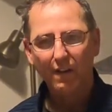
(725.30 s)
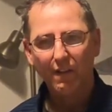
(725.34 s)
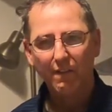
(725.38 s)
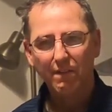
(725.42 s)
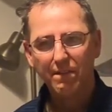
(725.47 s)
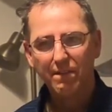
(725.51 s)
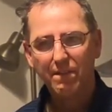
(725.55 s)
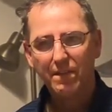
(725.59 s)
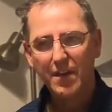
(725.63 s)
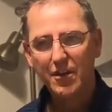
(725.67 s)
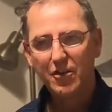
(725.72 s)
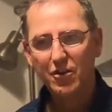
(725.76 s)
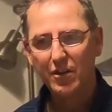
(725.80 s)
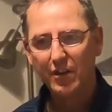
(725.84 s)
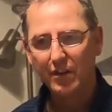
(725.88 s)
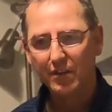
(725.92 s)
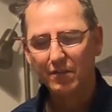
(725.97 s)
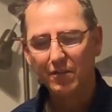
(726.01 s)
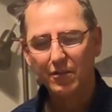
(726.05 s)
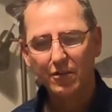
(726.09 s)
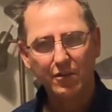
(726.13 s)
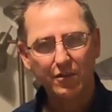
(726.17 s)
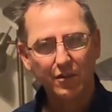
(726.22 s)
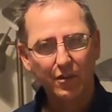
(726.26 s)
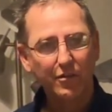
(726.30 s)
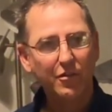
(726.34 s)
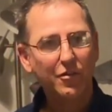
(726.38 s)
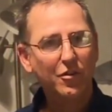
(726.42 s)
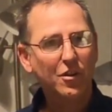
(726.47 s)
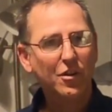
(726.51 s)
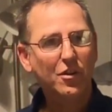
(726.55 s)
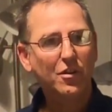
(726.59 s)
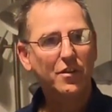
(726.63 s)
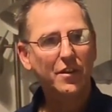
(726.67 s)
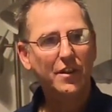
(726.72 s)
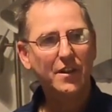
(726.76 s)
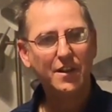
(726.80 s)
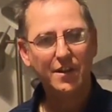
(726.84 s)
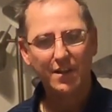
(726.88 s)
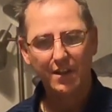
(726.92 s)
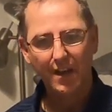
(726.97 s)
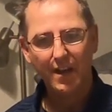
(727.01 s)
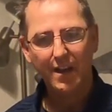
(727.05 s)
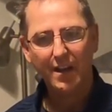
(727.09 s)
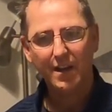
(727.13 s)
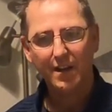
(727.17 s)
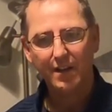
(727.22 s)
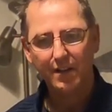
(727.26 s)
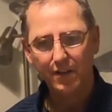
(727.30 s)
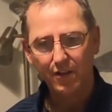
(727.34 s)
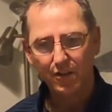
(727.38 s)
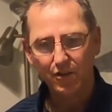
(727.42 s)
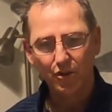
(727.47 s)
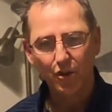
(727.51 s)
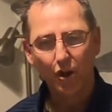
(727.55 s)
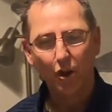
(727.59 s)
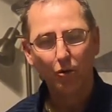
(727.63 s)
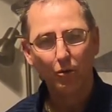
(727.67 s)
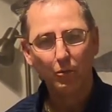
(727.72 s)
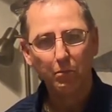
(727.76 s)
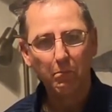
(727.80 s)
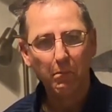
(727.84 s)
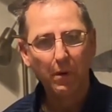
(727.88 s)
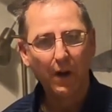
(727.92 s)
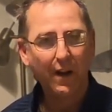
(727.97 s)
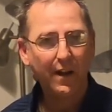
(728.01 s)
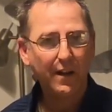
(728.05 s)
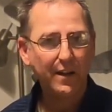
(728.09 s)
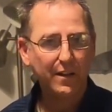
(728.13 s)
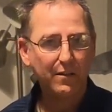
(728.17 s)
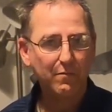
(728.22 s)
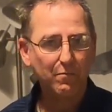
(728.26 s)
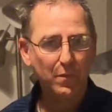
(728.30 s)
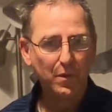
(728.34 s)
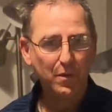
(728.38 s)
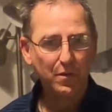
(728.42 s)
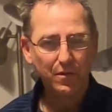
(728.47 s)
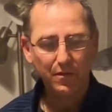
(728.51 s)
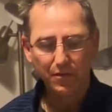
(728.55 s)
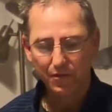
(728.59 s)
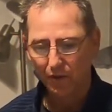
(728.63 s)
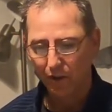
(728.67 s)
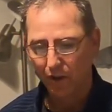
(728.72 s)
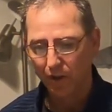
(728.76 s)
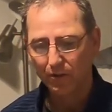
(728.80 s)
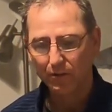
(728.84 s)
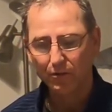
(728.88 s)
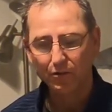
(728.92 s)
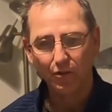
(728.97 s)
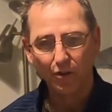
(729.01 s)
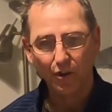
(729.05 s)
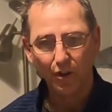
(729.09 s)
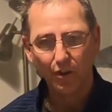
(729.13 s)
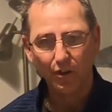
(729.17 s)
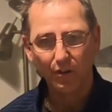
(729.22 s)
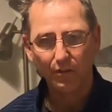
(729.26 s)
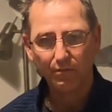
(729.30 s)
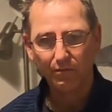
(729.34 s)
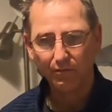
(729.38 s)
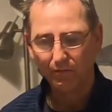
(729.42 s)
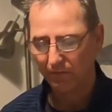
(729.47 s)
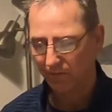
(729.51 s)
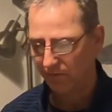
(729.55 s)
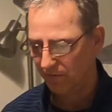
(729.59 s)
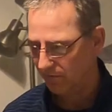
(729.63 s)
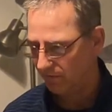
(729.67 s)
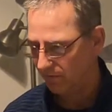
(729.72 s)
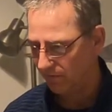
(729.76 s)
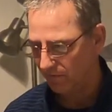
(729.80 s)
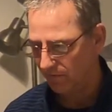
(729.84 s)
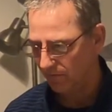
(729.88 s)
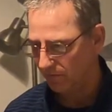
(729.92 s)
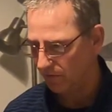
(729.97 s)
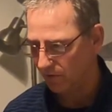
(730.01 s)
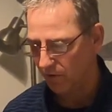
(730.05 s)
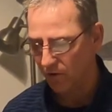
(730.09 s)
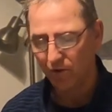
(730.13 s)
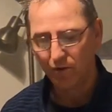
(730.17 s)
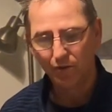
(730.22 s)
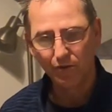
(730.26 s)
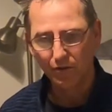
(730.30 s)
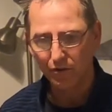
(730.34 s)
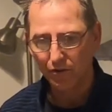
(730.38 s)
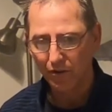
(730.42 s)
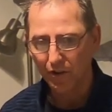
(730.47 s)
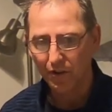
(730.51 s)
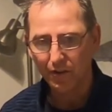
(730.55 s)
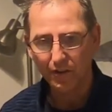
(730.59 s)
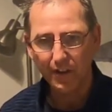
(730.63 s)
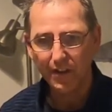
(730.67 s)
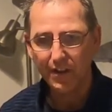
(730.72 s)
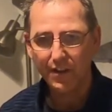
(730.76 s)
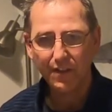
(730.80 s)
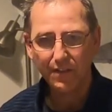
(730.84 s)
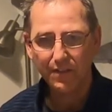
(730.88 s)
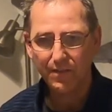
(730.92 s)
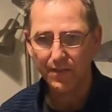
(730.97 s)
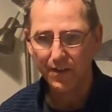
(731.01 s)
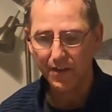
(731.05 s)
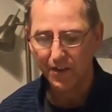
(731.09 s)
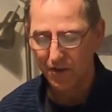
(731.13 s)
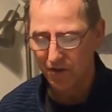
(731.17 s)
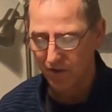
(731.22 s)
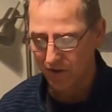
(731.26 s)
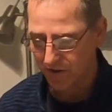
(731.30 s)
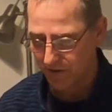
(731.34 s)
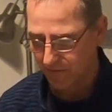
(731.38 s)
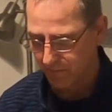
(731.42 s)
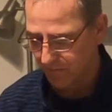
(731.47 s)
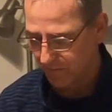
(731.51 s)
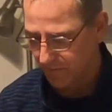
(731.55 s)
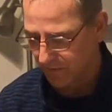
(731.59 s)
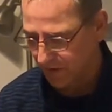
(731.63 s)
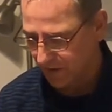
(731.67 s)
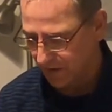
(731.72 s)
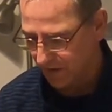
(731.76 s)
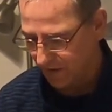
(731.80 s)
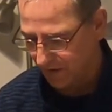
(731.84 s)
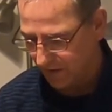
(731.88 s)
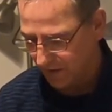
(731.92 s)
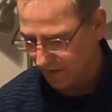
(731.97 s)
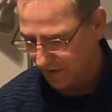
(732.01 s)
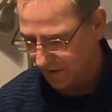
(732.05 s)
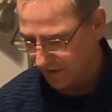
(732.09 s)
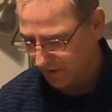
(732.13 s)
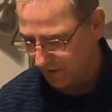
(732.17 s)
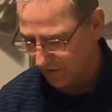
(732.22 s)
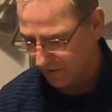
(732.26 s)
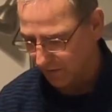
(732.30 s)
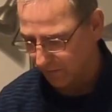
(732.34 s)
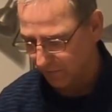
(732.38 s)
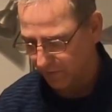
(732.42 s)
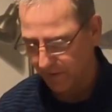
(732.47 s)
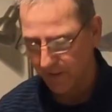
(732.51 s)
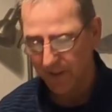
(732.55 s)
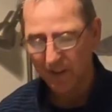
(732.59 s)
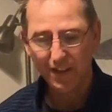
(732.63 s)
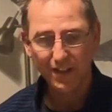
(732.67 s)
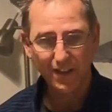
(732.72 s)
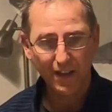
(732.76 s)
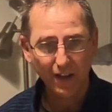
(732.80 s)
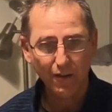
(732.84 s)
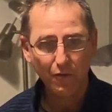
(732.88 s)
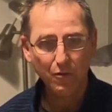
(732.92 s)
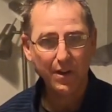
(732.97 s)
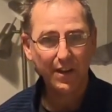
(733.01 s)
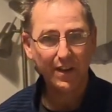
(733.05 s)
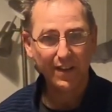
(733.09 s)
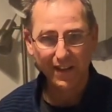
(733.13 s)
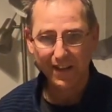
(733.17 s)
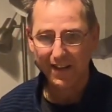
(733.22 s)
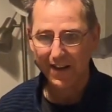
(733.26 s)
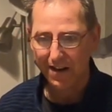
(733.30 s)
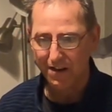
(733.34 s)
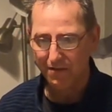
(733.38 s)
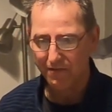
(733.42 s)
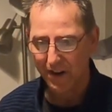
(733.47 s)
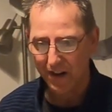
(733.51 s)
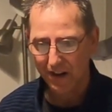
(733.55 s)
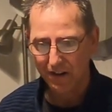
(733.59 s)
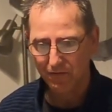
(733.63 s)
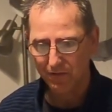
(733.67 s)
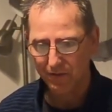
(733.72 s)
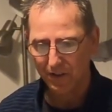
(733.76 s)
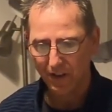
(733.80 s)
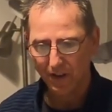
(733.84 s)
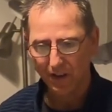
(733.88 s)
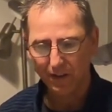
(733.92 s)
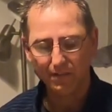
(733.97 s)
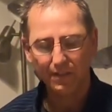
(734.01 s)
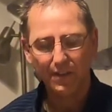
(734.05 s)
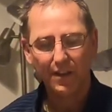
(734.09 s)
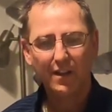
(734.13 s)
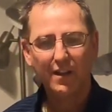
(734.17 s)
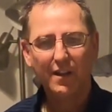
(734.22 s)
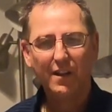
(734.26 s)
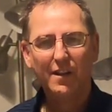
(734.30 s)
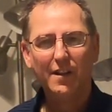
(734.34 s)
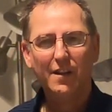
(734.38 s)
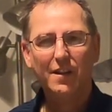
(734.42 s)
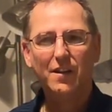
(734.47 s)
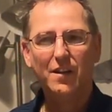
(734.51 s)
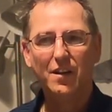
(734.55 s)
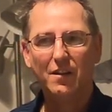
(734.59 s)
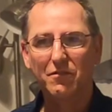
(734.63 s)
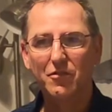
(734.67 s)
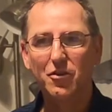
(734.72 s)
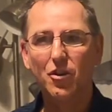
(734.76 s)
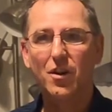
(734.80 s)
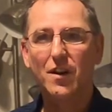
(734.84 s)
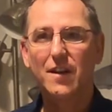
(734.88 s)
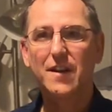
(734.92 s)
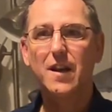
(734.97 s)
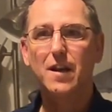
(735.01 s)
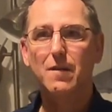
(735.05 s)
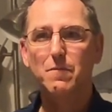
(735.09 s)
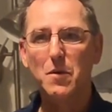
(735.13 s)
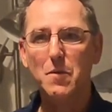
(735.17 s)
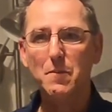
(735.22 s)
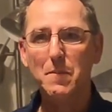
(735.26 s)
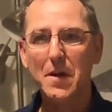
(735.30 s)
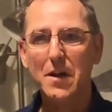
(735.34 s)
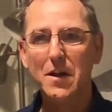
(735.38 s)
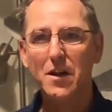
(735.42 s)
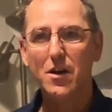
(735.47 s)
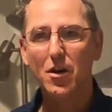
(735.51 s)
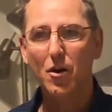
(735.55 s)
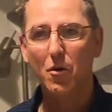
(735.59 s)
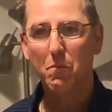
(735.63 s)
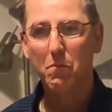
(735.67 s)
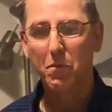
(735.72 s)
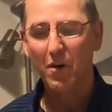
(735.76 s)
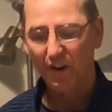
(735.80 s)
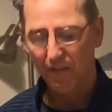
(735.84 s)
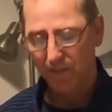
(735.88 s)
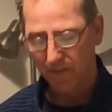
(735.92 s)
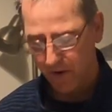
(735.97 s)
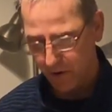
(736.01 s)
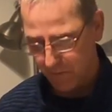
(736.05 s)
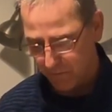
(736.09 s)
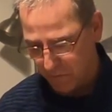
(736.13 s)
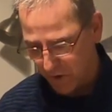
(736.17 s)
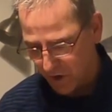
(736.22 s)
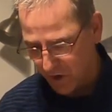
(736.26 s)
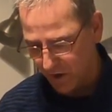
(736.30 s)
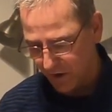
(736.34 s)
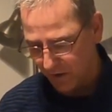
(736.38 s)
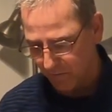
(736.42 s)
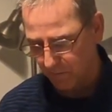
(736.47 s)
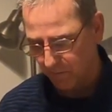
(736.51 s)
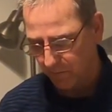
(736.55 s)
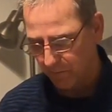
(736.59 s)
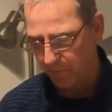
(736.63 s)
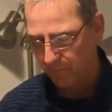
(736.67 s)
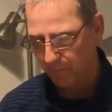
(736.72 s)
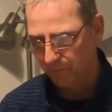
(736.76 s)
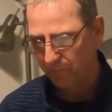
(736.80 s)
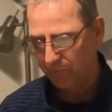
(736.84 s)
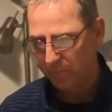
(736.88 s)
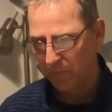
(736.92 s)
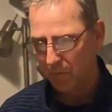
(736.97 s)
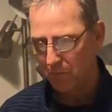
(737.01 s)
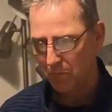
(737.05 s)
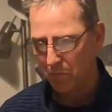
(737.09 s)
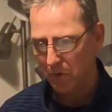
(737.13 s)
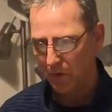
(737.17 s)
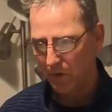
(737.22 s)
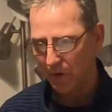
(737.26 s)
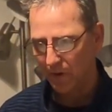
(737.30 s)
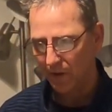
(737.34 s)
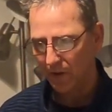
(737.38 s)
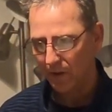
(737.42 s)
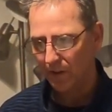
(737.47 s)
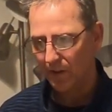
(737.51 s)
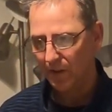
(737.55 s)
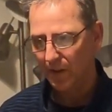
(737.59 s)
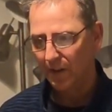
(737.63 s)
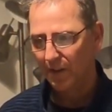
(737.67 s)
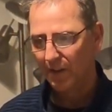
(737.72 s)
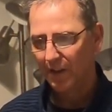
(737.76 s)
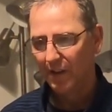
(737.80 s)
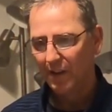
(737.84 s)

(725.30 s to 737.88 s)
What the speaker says: of fishing, because I know these areas hold pike, but there's also loads of crayfish. So I'm thinking, how can I get round it? I've got to get my bait up off at bottom, but